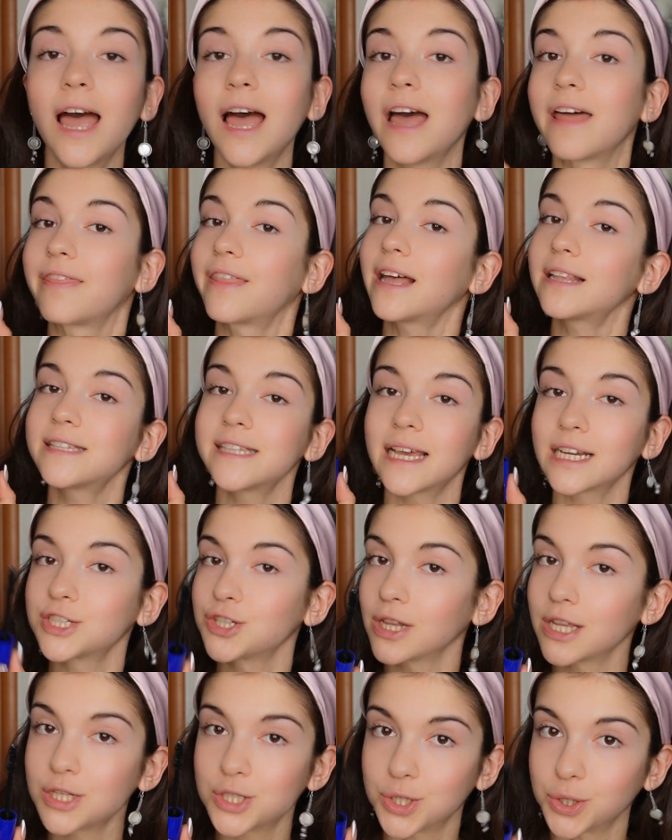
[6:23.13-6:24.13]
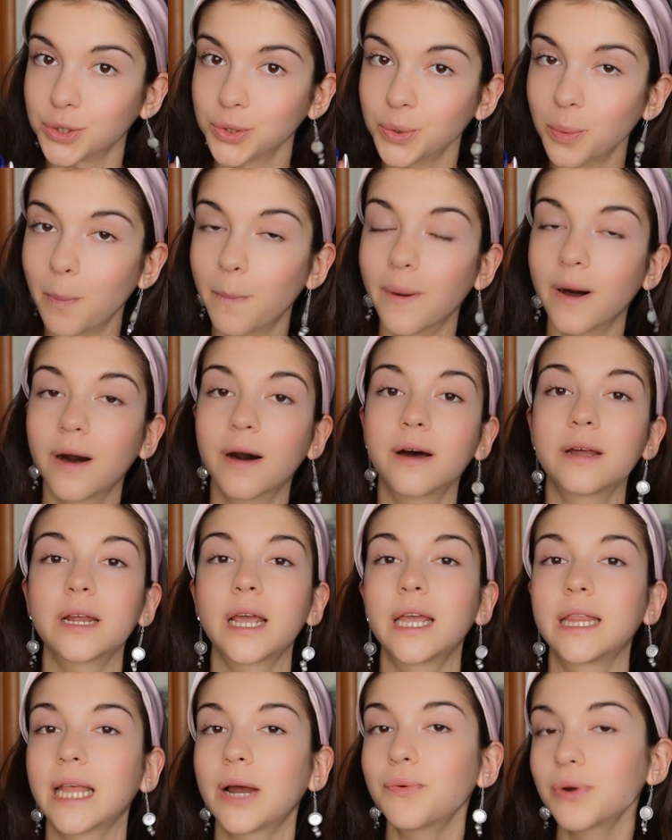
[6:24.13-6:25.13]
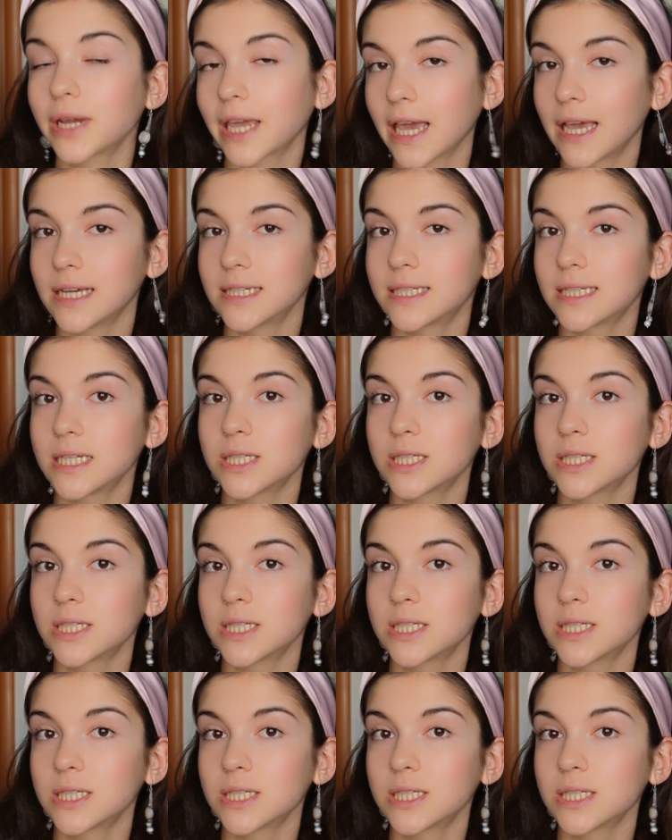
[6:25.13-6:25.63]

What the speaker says: and that's actually true, but in our case,